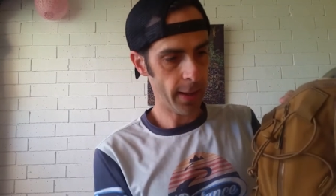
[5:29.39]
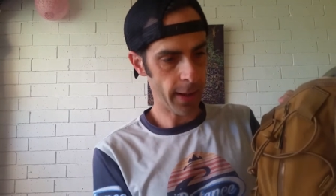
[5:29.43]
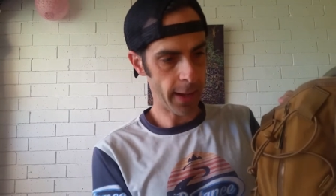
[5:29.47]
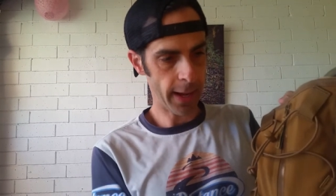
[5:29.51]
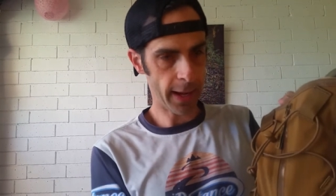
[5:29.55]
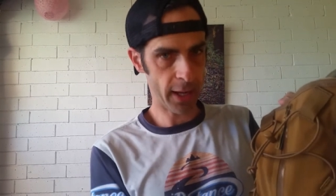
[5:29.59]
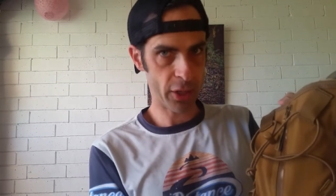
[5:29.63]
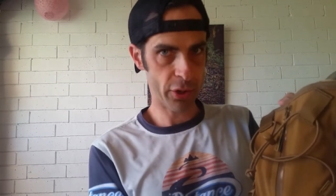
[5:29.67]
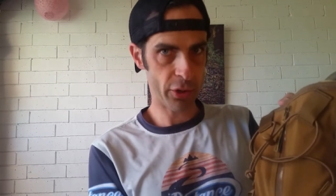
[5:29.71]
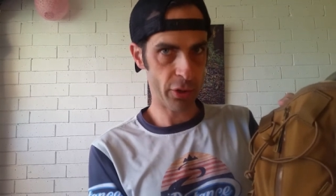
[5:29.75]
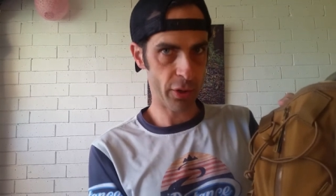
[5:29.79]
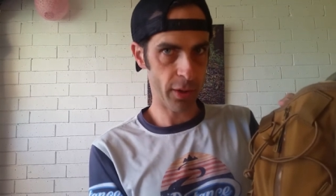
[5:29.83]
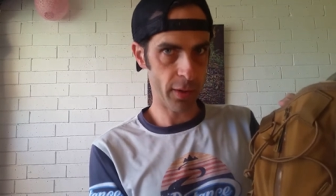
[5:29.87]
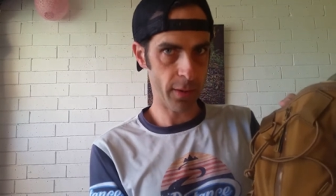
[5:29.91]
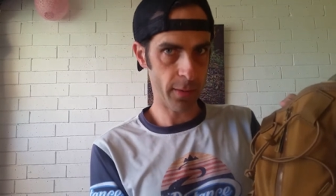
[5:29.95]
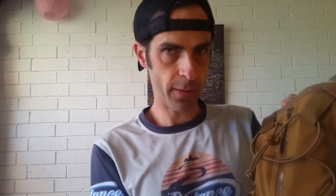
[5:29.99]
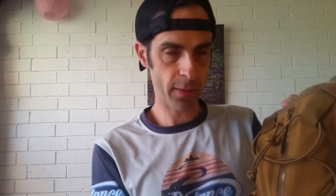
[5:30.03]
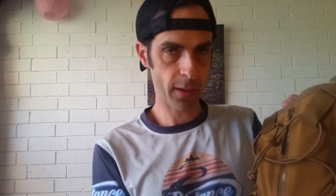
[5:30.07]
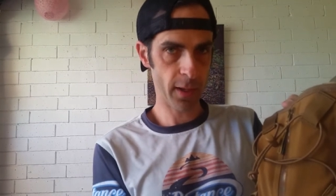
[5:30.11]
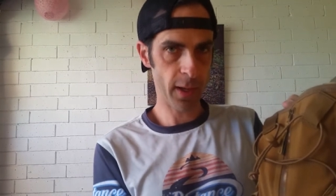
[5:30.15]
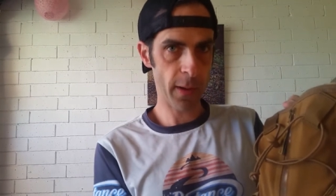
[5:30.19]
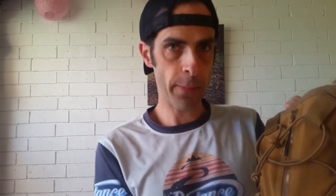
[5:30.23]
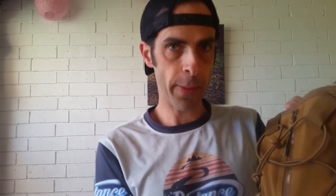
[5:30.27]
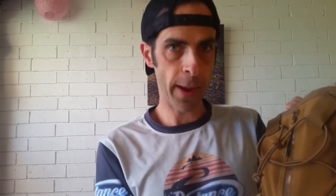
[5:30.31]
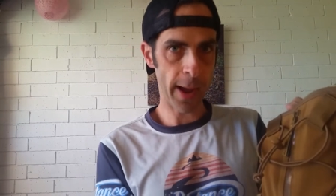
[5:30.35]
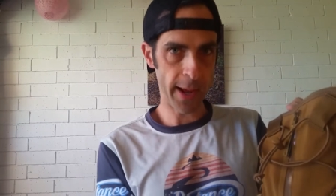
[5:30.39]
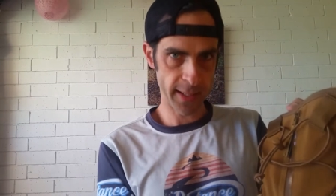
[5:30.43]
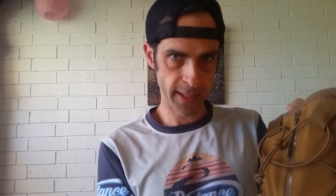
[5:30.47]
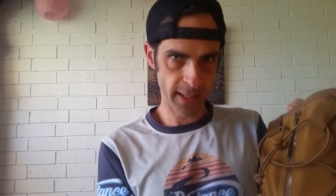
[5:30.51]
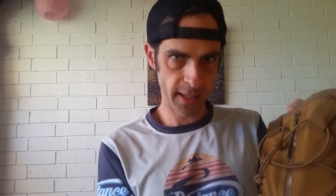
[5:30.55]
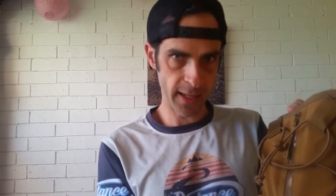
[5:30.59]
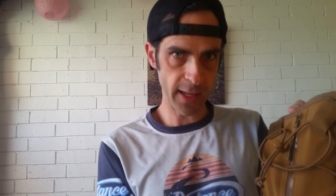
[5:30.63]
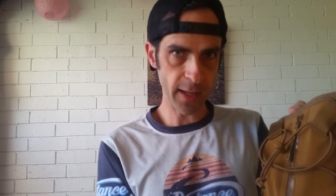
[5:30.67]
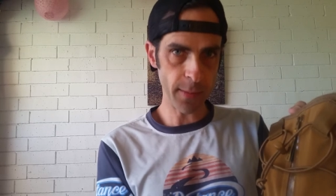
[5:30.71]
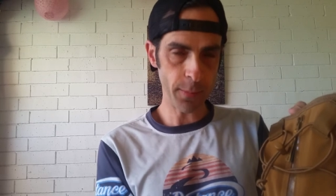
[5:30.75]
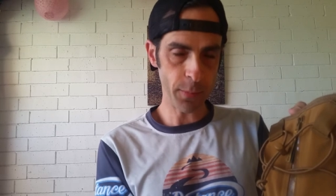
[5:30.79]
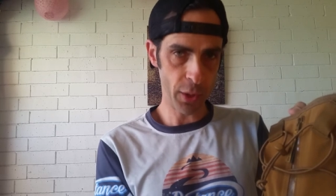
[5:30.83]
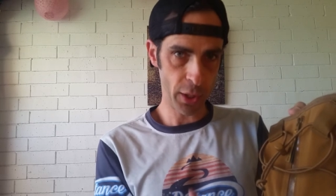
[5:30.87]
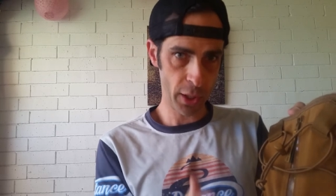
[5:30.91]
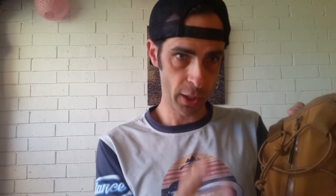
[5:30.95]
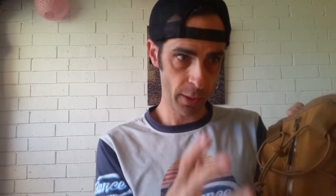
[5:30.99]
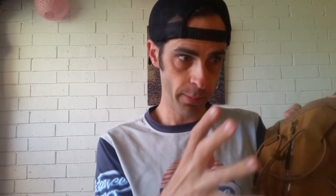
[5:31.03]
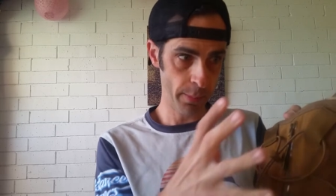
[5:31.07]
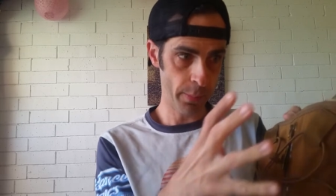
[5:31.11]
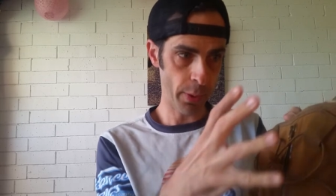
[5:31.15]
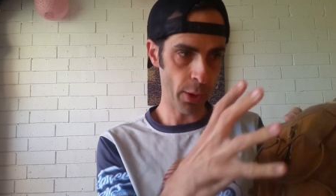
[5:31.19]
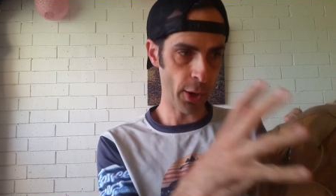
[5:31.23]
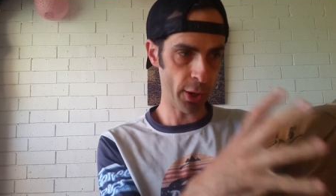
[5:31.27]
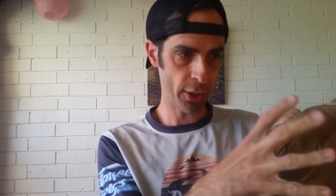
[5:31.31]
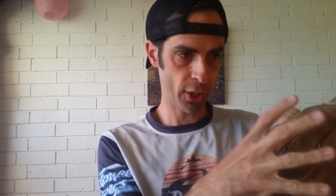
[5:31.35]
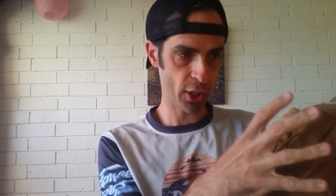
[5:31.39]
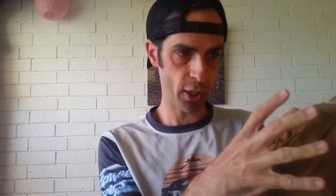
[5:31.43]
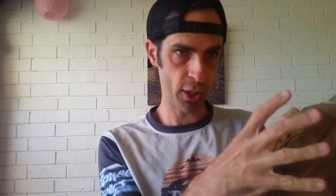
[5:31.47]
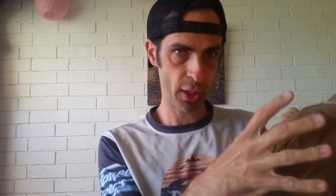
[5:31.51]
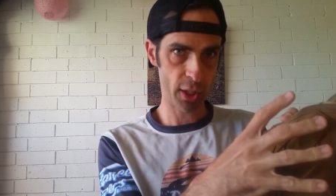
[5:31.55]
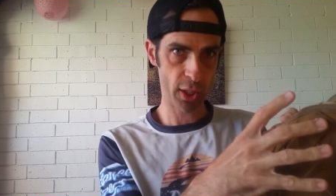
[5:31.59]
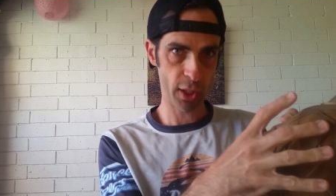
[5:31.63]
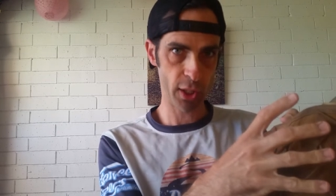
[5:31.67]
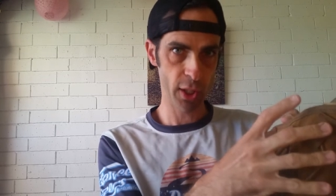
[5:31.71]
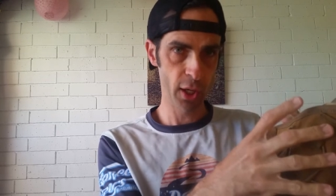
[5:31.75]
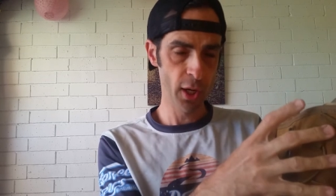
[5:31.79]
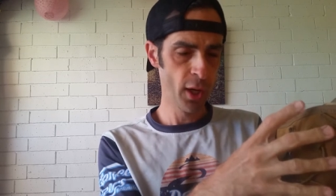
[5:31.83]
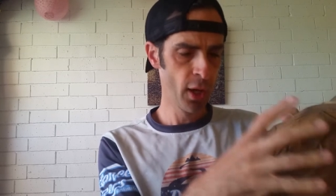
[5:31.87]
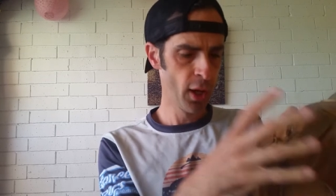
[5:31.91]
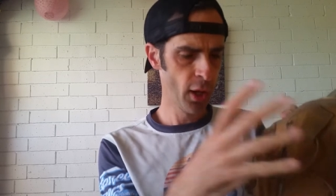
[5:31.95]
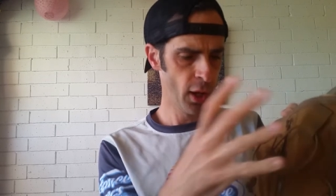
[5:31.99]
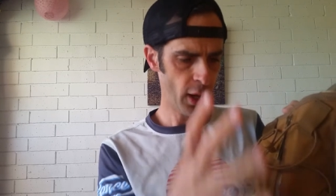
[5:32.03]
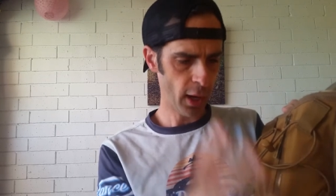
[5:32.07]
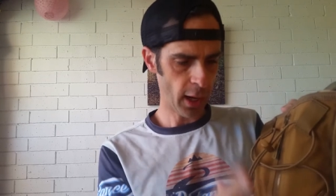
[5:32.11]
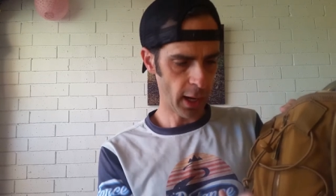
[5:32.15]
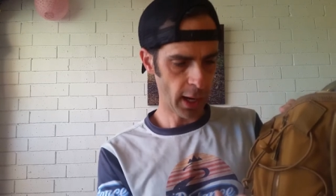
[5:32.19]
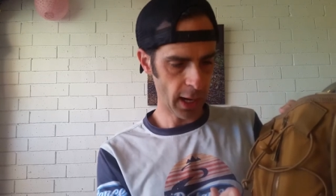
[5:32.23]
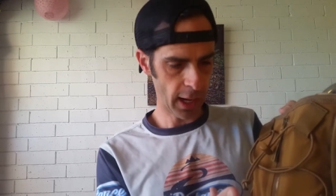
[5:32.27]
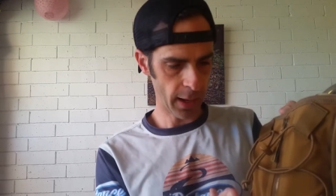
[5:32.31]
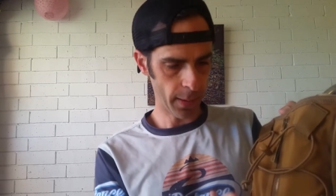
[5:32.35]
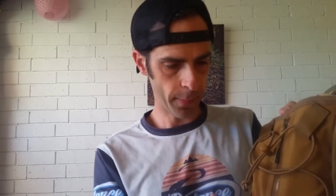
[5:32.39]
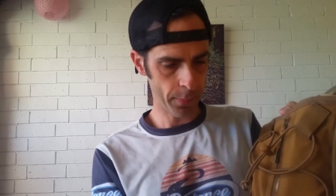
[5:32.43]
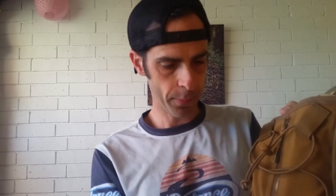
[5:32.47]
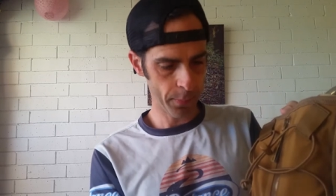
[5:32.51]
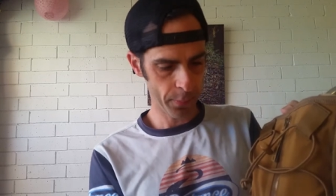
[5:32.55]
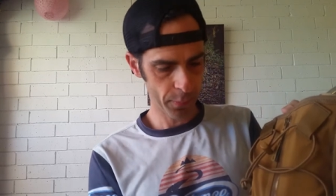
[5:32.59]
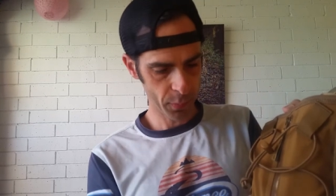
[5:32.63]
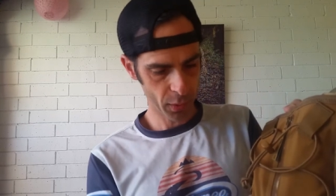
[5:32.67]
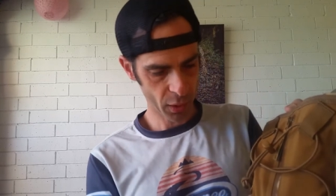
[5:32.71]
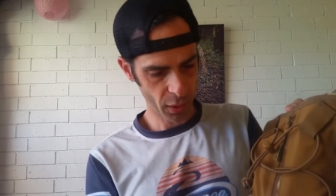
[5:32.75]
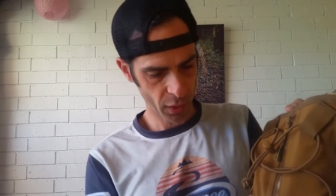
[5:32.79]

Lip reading: extra capacity you can purchase, and